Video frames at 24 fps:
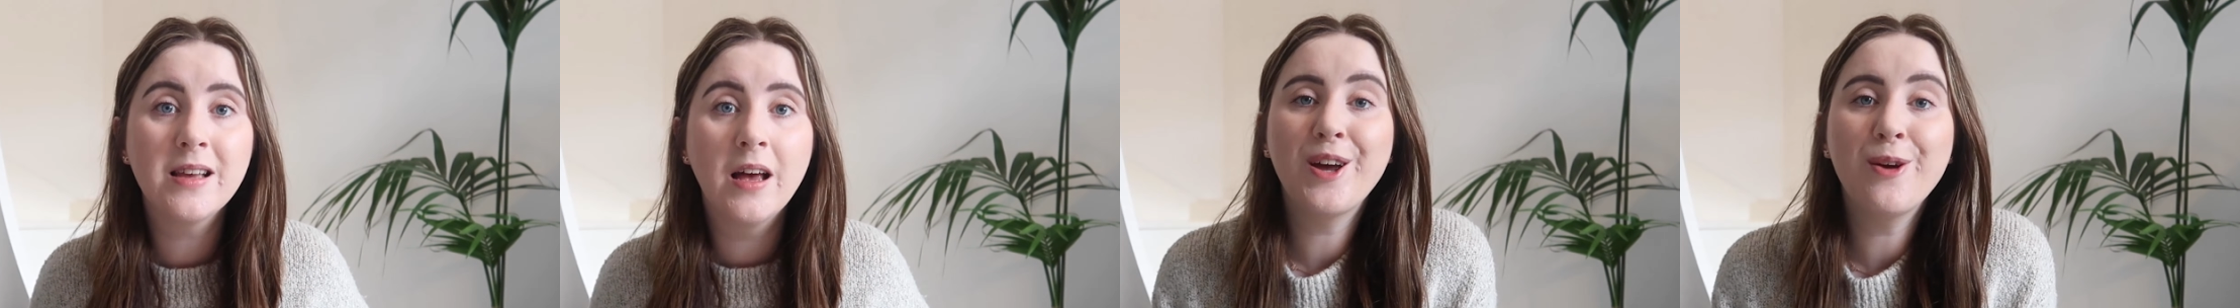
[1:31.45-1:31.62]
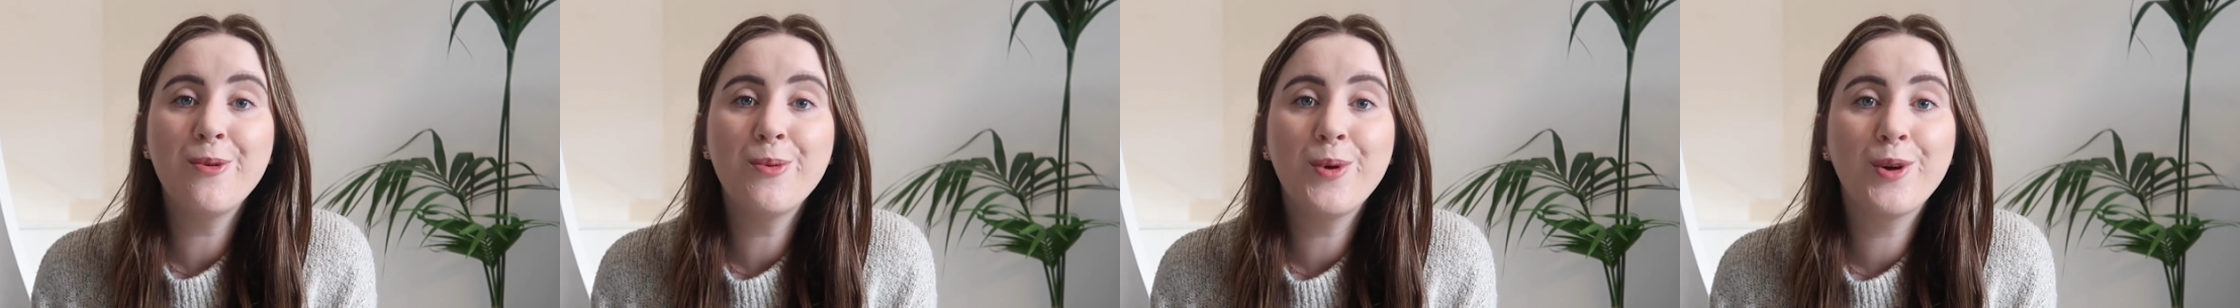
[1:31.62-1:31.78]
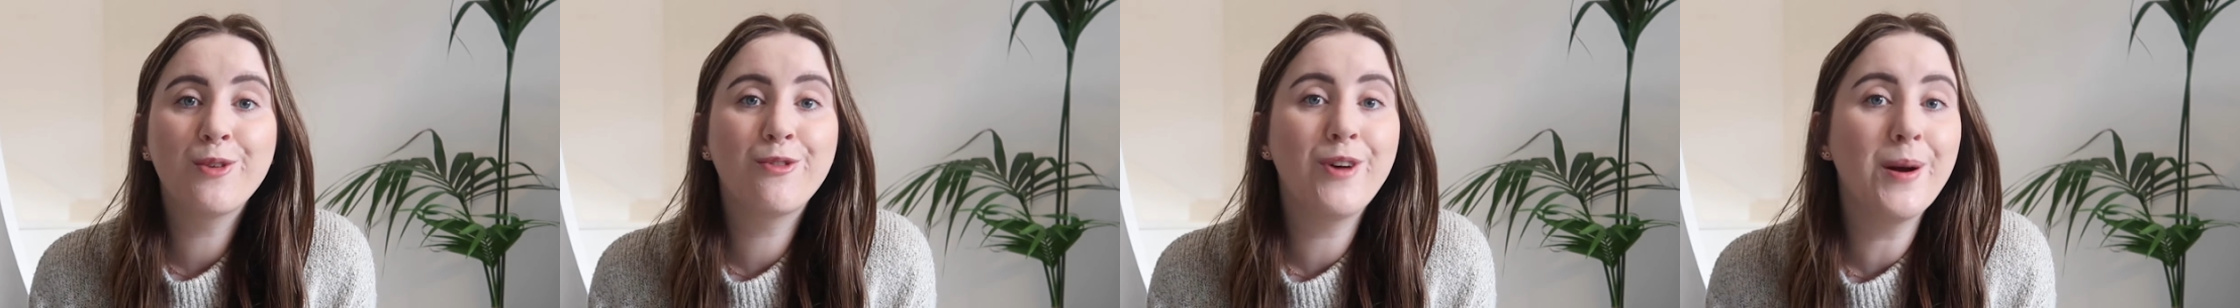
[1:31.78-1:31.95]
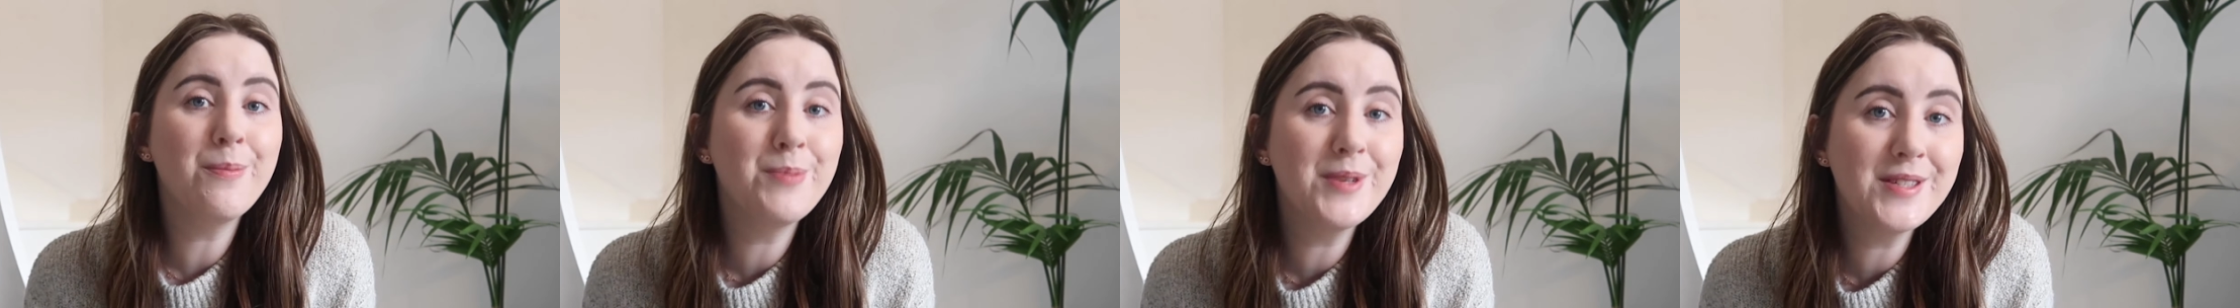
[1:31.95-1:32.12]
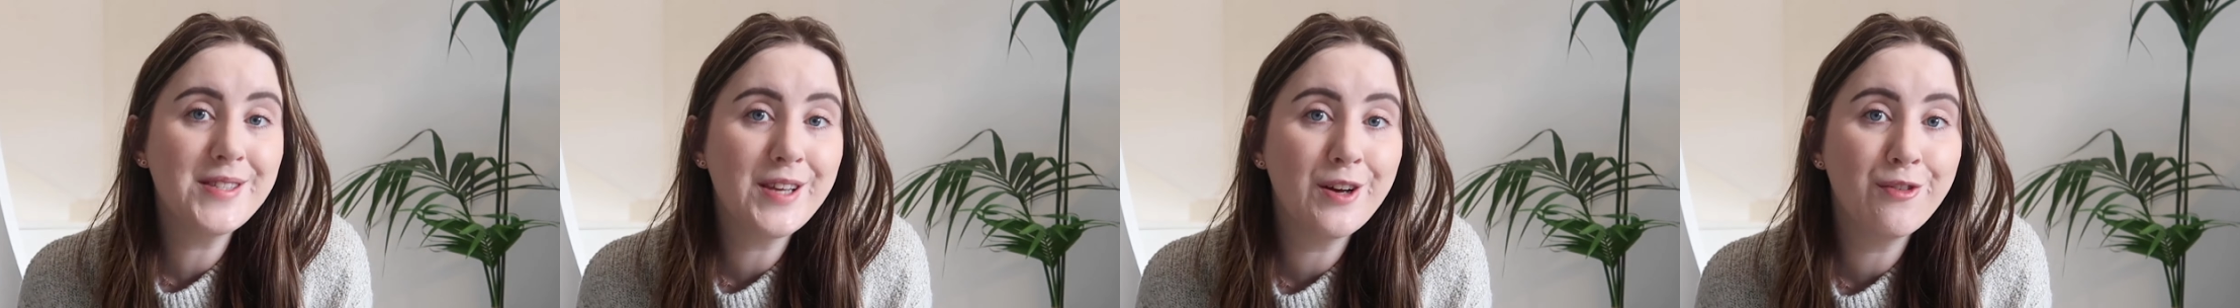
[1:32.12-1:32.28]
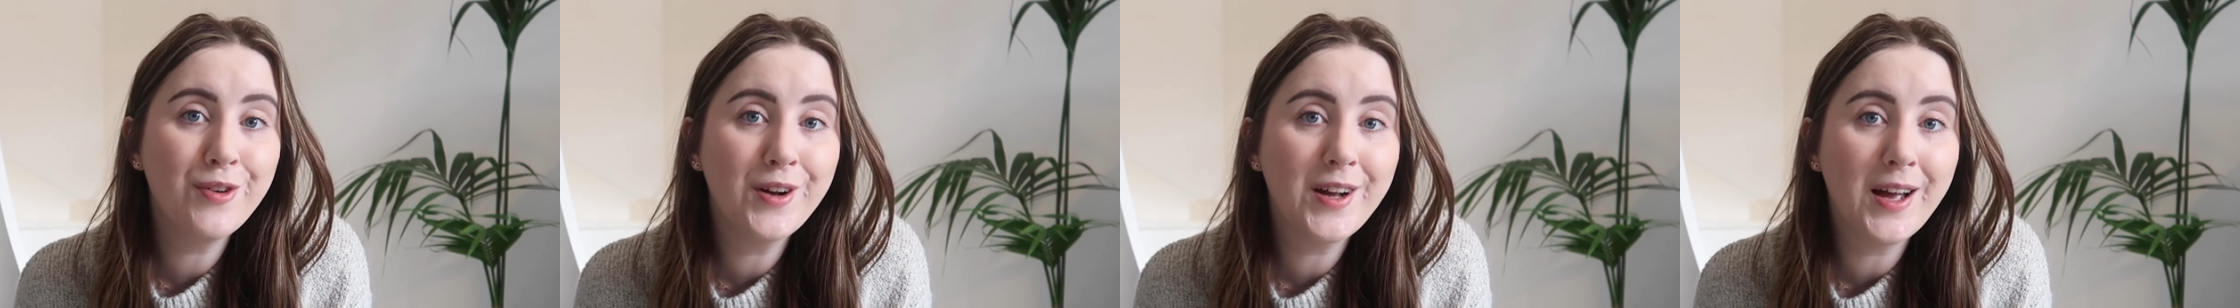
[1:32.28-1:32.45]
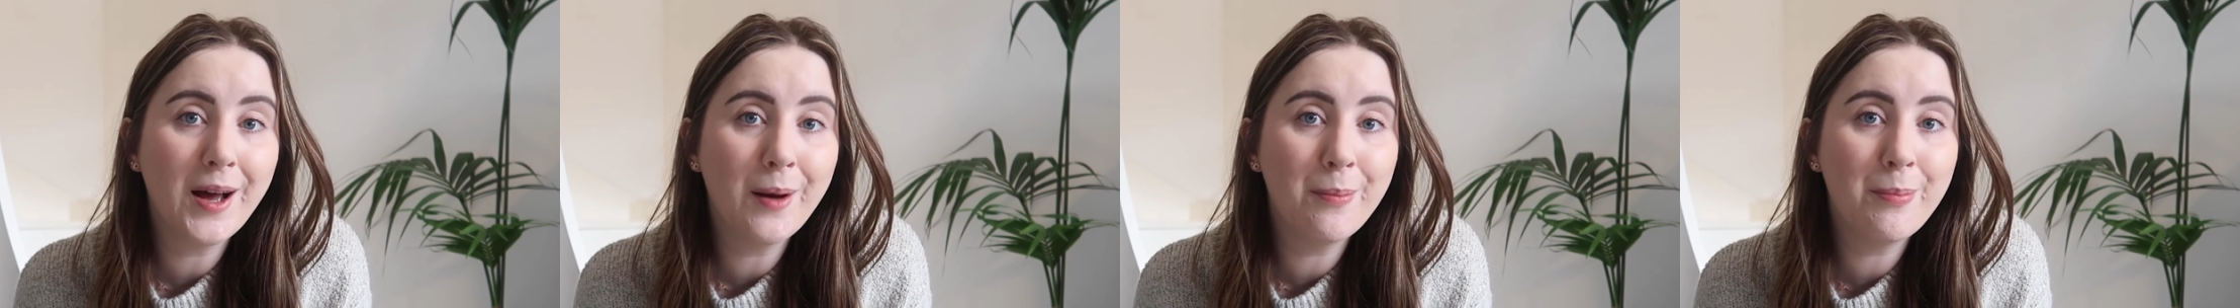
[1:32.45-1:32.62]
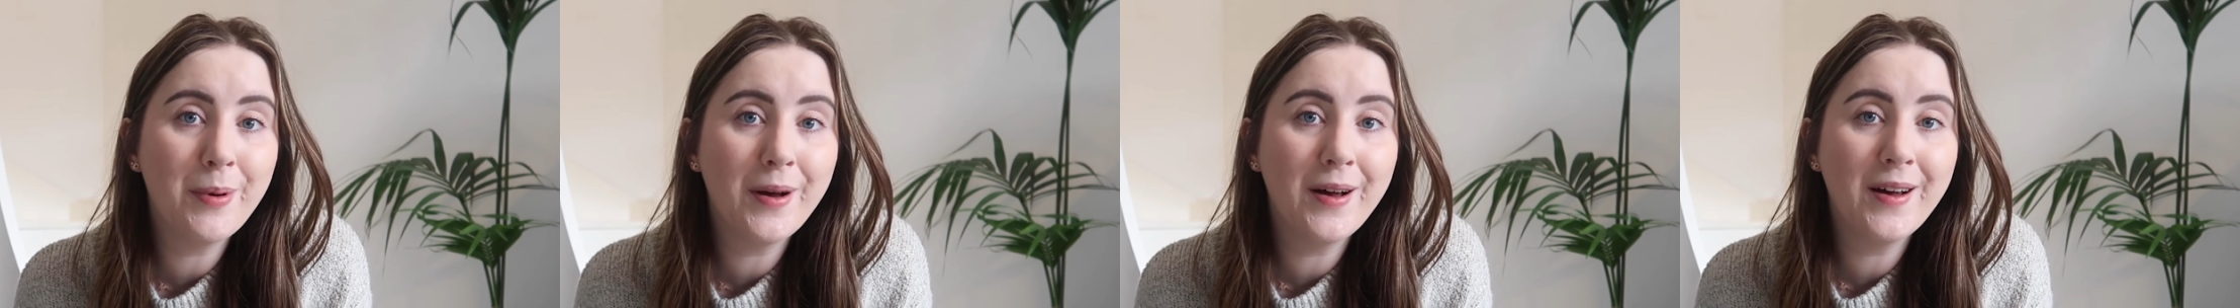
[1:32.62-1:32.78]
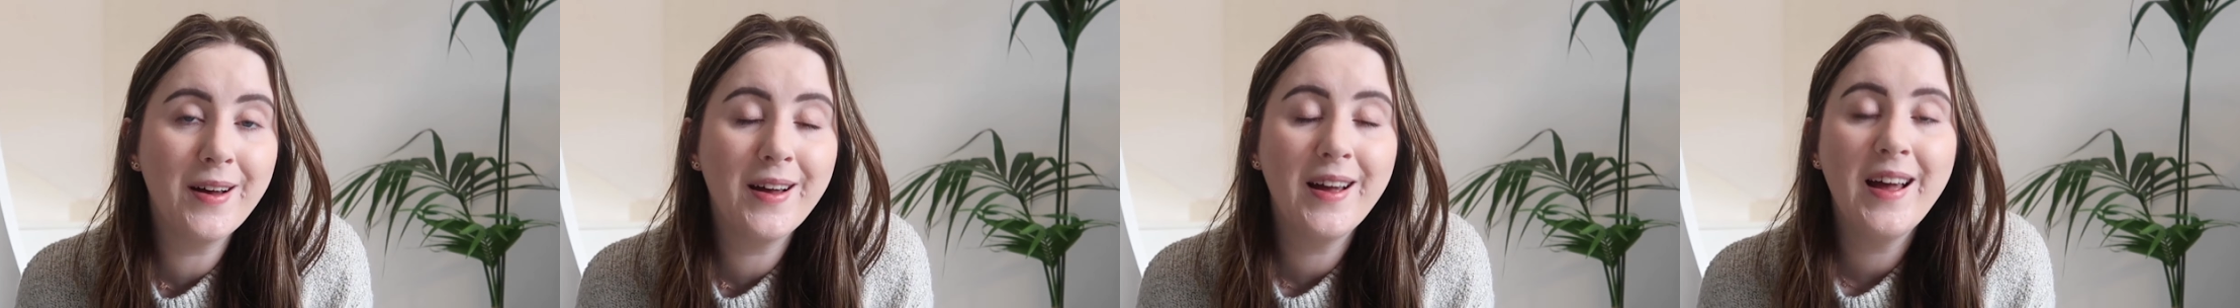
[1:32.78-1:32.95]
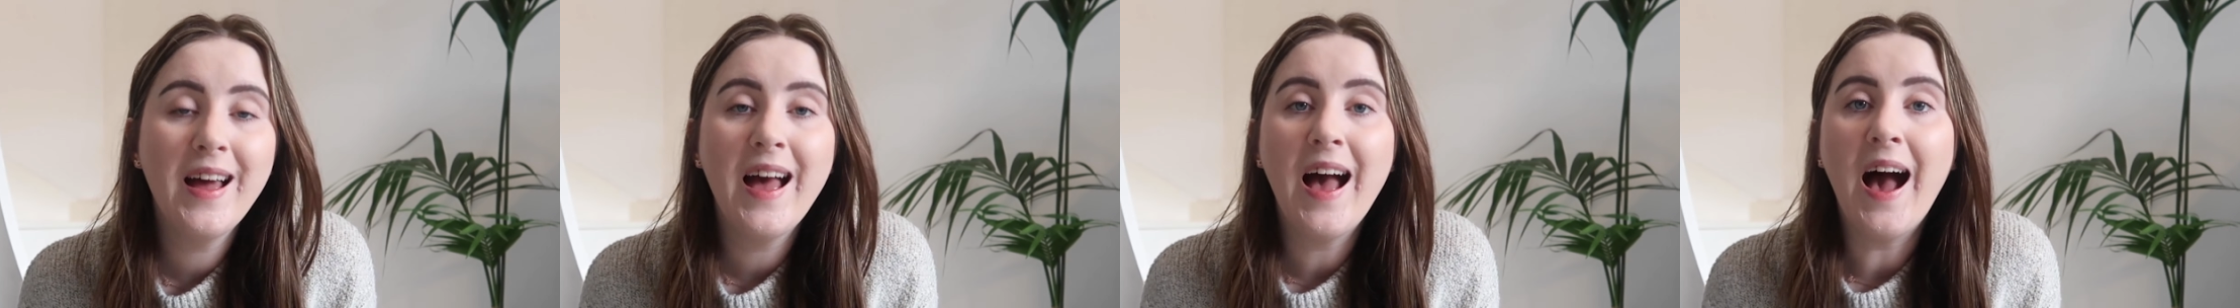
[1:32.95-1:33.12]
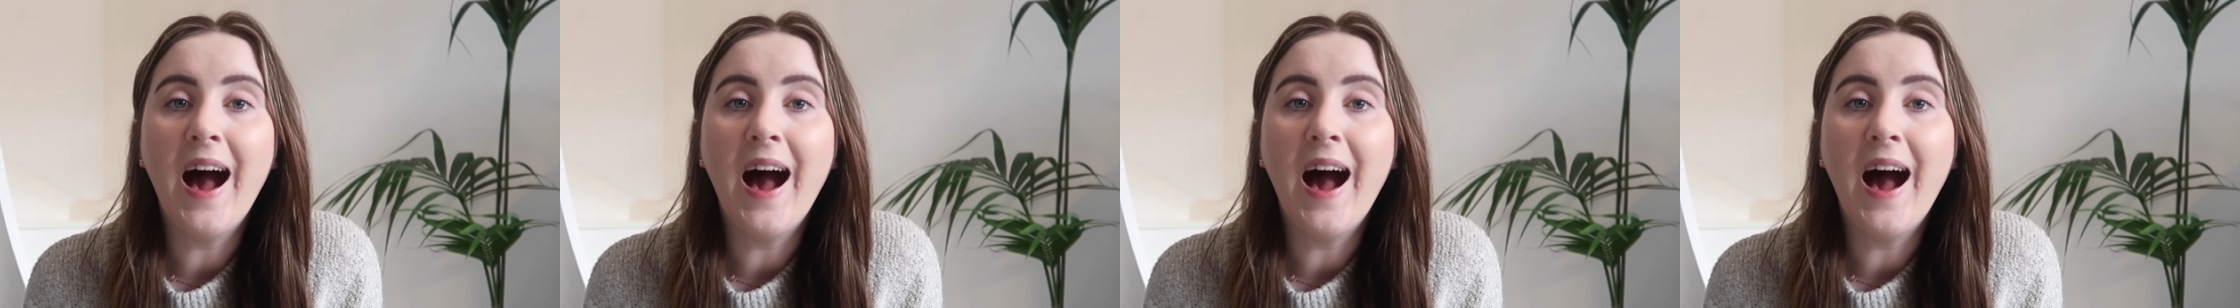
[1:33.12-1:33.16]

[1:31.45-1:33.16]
So grab yourself a cuppa